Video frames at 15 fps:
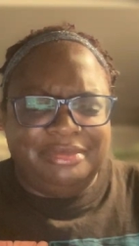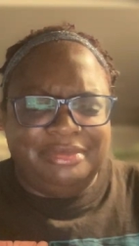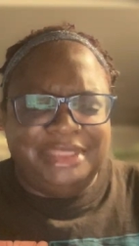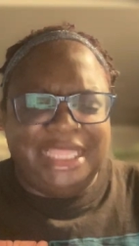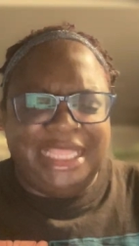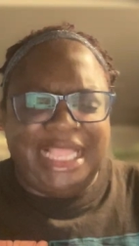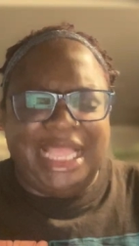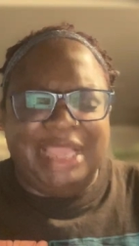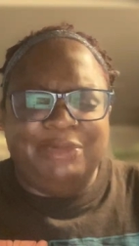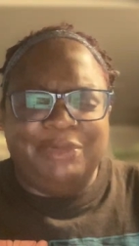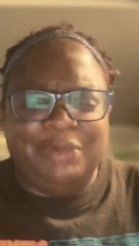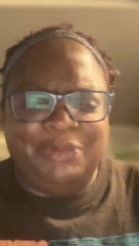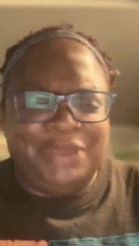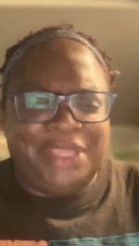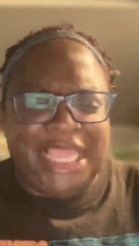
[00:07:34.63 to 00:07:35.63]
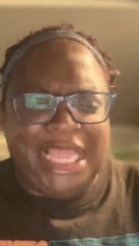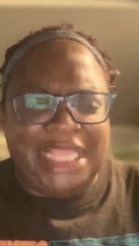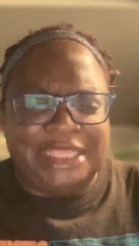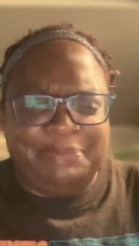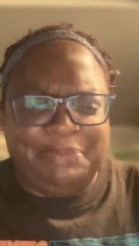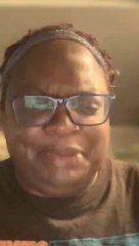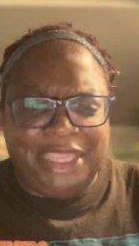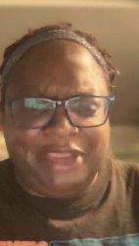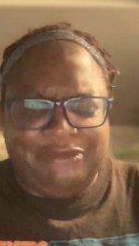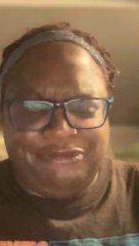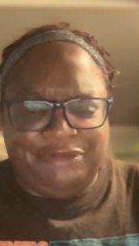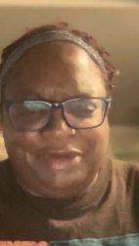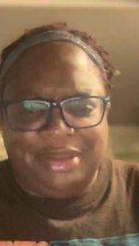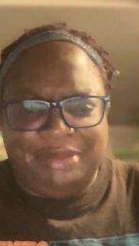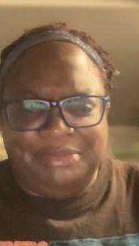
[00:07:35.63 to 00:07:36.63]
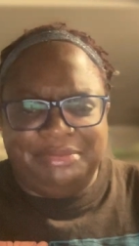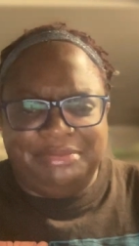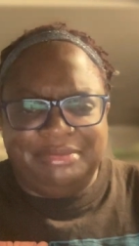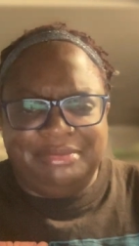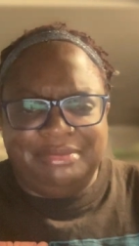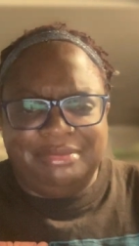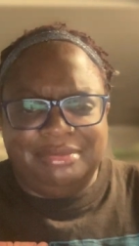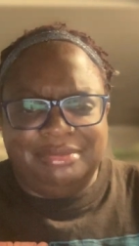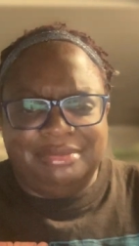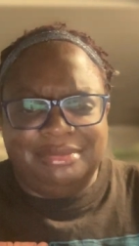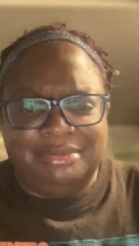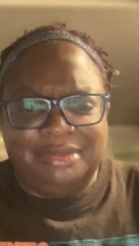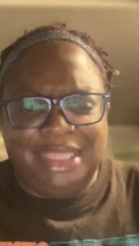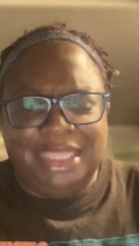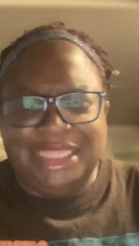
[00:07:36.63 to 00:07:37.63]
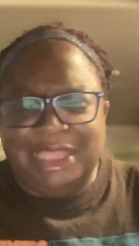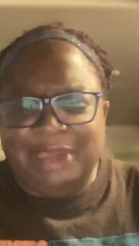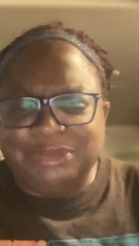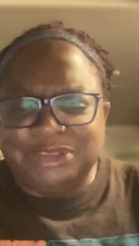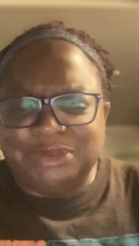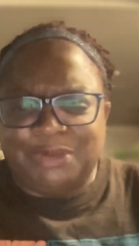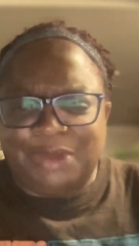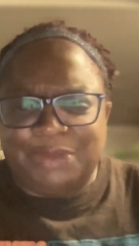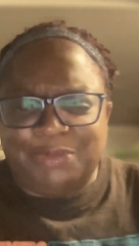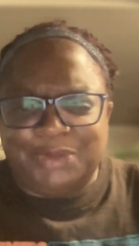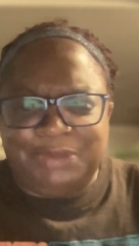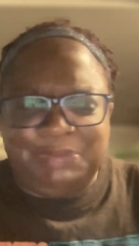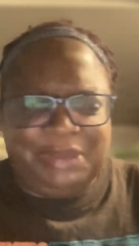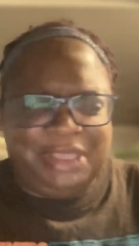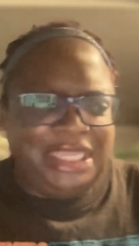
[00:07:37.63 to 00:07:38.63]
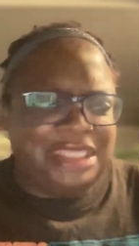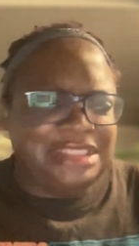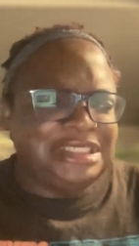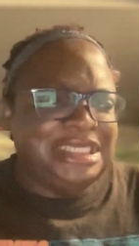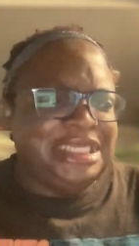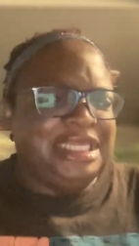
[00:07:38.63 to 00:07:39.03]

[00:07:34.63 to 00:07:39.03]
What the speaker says: that we had to pick from, and that was the one we picked."